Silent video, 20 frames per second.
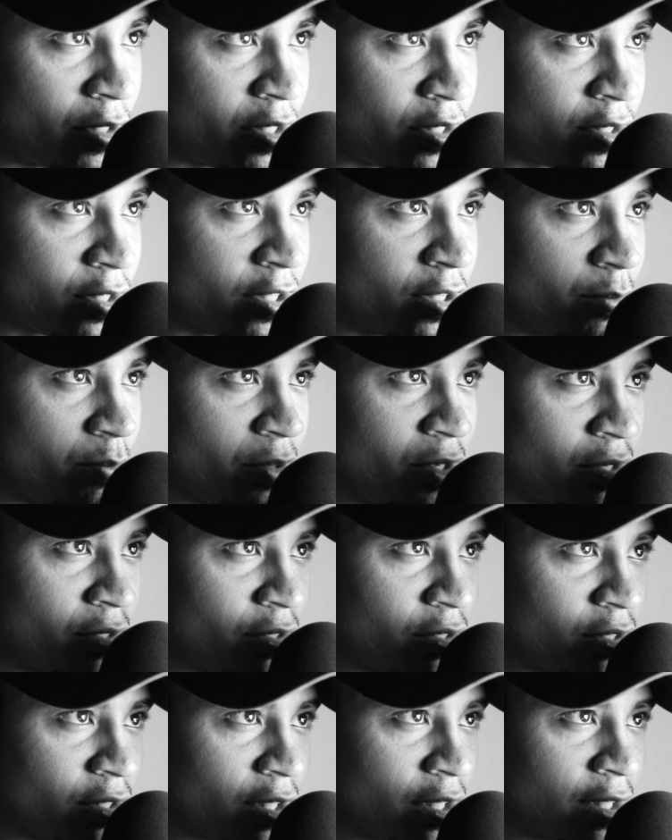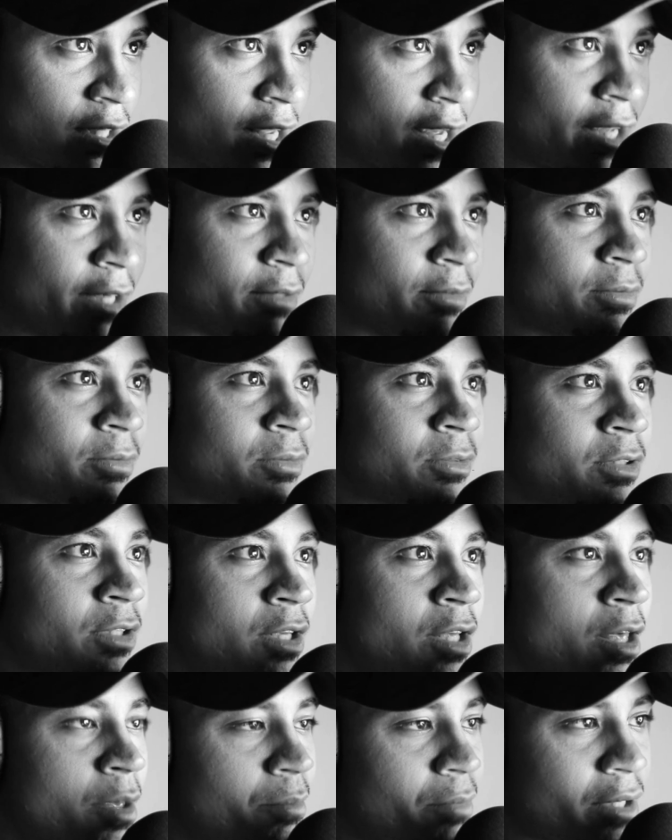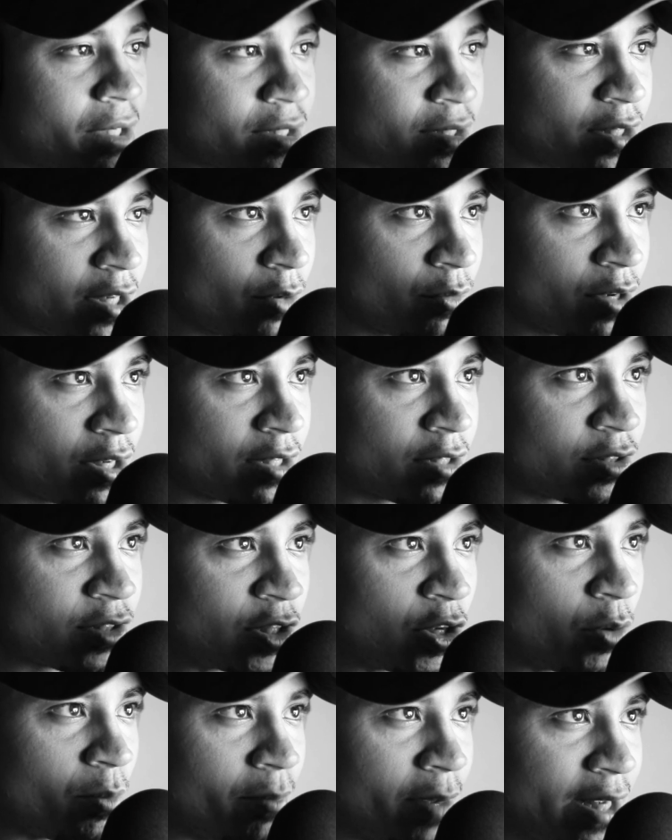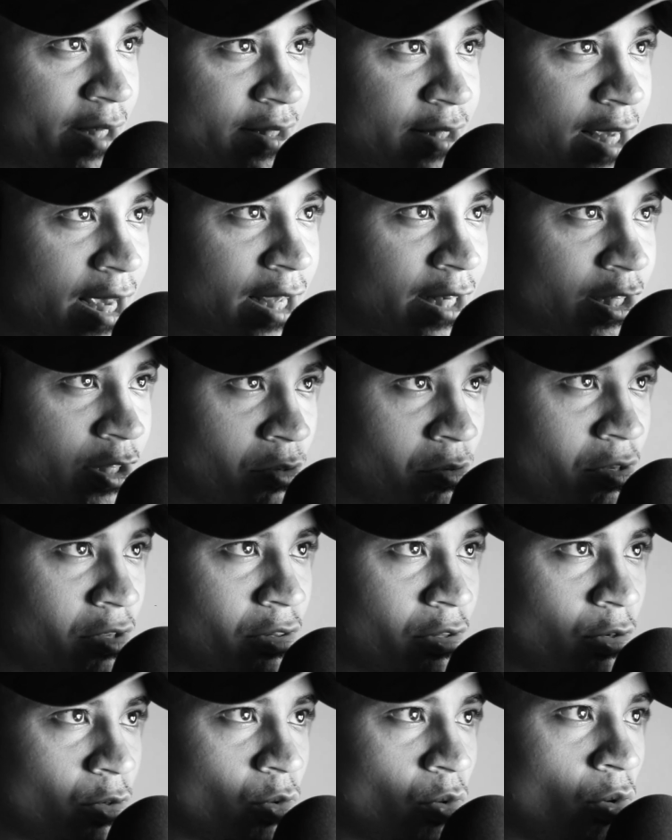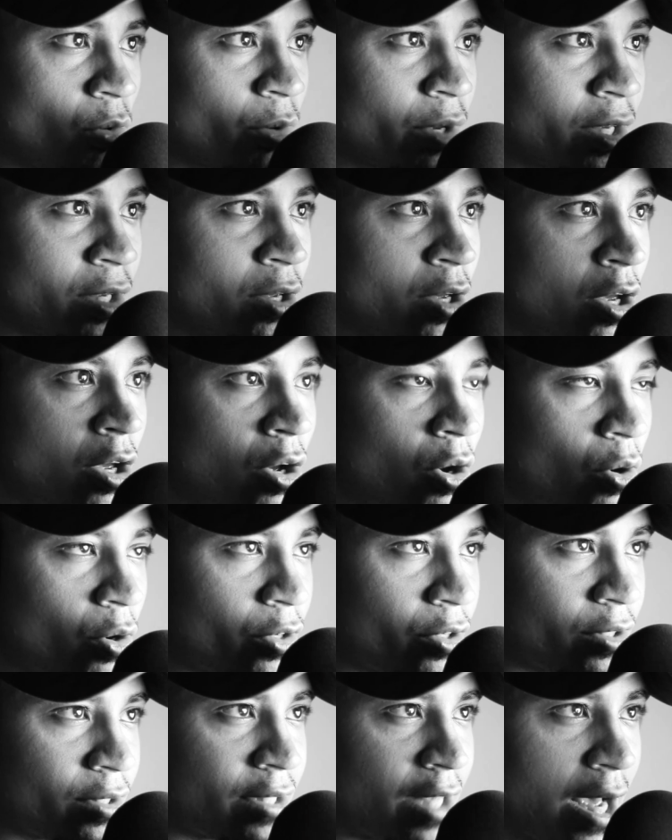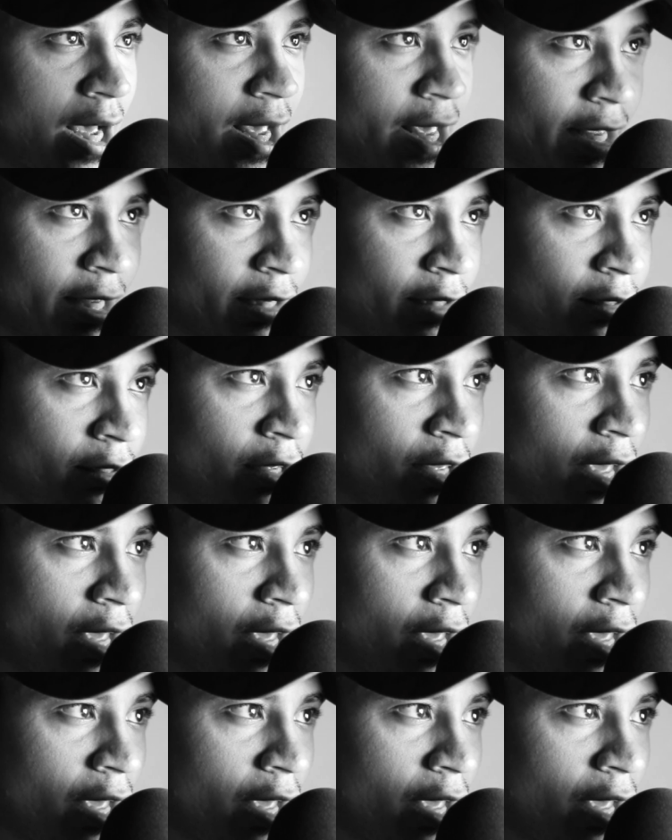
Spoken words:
It's going to be on the decline because there is no maintaining. You're either growing or you're dying.